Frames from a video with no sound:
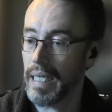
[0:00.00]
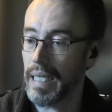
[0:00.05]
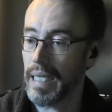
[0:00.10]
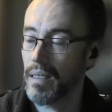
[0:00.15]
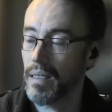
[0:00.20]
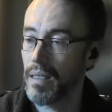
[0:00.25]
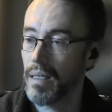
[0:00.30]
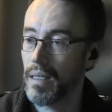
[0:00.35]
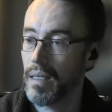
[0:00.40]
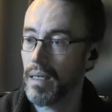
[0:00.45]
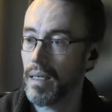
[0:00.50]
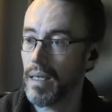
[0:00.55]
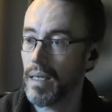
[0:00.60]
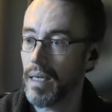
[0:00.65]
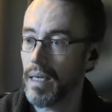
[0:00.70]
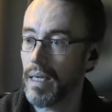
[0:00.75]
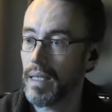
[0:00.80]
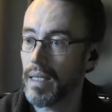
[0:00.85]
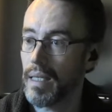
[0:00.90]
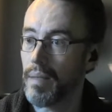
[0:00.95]
that's
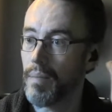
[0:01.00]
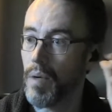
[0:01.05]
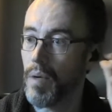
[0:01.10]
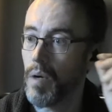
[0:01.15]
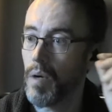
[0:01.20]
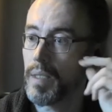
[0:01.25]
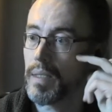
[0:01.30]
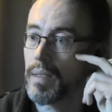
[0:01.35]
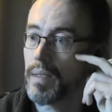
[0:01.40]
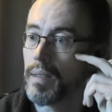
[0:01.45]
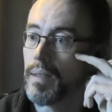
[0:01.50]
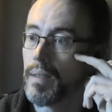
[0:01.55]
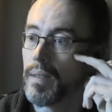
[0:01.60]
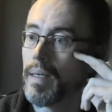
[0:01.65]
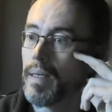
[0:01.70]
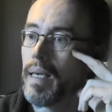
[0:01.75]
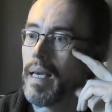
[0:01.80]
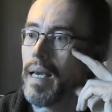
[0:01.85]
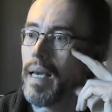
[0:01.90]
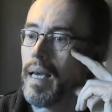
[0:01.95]

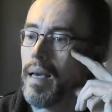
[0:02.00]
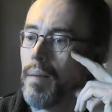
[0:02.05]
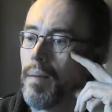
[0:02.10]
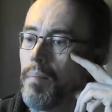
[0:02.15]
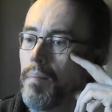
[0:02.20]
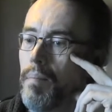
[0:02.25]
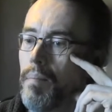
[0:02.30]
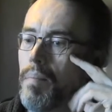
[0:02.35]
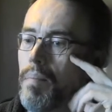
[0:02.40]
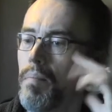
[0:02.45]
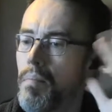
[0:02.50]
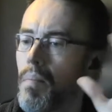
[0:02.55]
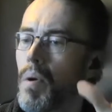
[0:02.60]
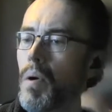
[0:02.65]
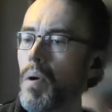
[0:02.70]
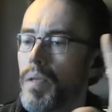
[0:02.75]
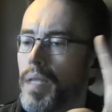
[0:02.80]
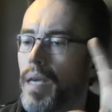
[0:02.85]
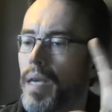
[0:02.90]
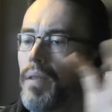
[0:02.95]
what kind of it
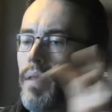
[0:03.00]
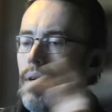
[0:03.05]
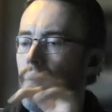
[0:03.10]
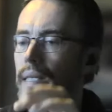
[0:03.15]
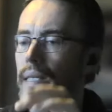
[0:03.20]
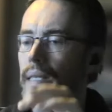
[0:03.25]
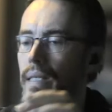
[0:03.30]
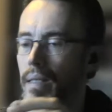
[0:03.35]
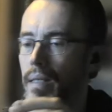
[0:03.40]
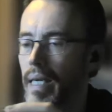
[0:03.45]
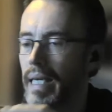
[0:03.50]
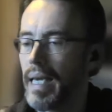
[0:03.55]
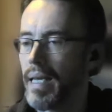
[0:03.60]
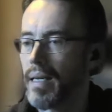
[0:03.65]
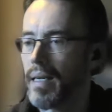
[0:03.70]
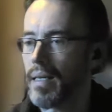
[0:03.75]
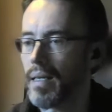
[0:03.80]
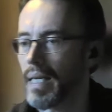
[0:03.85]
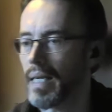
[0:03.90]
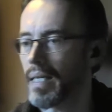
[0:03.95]
looks like nationally
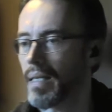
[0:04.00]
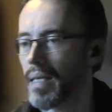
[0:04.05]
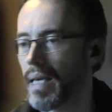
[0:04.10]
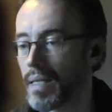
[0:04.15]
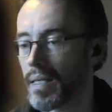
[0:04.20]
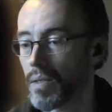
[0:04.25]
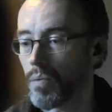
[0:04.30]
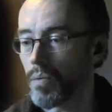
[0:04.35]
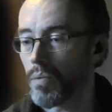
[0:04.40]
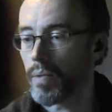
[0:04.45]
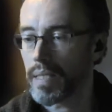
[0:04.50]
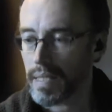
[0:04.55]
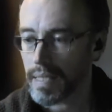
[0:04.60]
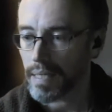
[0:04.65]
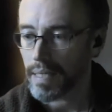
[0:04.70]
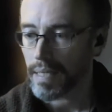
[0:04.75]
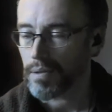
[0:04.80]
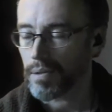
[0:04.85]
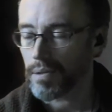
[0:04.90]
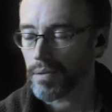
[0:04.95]
at the
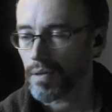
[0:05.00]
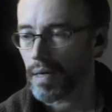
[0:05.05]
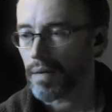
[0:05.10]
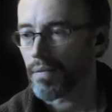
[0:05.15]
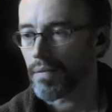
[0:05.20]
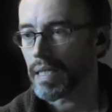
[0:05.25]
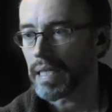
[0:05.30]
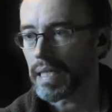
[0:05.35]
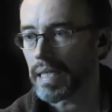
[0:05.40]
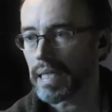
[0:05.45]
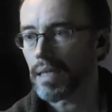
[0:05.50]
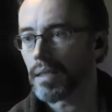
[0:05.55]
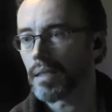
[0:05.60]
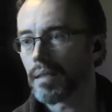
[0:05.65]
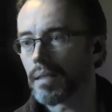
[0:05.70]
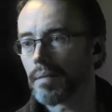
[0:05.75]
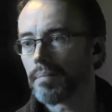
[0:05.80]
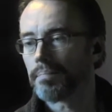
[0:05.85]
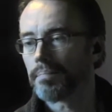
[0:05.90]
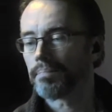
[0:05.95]
moment.
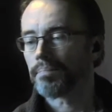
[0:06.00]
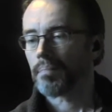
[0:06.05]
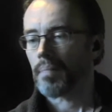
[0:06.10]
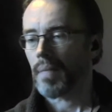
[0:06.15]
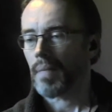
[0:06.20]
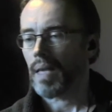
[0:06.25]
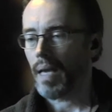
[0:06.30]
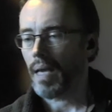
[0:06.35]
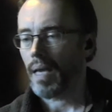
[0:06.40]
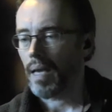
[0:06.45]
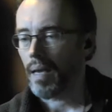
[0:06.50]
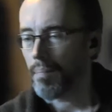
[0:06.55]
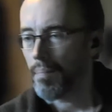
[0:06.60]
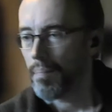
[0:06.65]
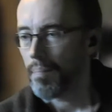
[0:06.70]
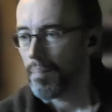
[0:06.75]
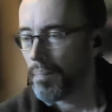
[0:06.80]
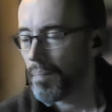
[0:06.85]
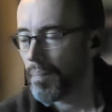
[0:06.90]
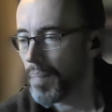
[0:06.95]
There is,
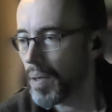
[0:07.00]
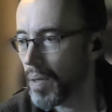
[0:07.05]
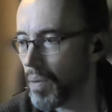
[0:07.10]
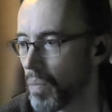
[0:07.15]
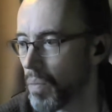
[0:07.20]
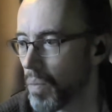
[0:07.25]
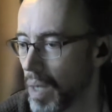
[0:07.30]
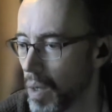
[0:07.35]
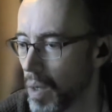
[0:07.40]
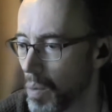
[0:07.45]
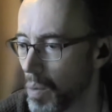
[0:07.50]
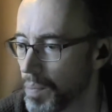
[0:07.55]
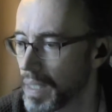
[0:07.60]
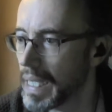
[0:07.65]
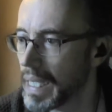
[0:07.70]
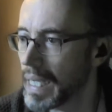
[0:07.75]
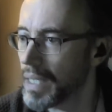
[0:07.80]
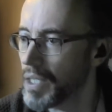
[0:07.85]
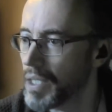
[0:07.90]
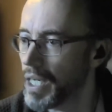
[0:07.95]
again, as
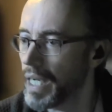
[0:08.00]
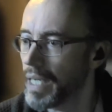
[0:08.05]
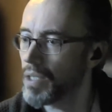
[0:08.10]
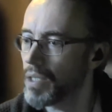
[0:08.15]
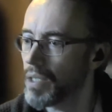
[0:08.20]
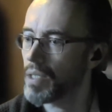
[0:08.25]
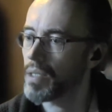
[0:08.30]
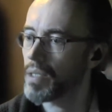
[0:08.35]
always, a center of